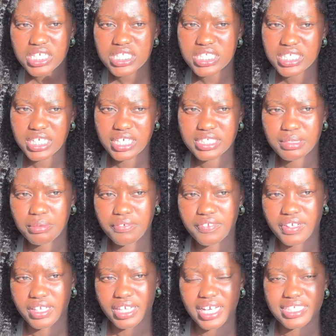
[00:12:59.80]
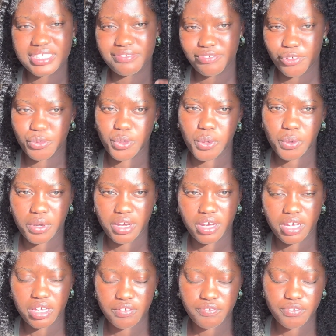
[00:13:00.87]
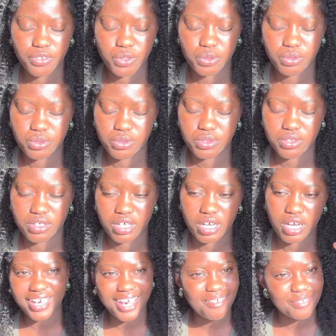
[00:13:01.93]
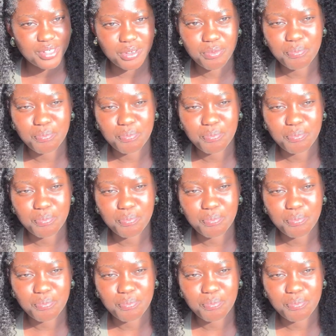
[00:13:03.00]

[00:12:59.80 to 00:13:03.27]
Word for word: take some of the classes if you if you have the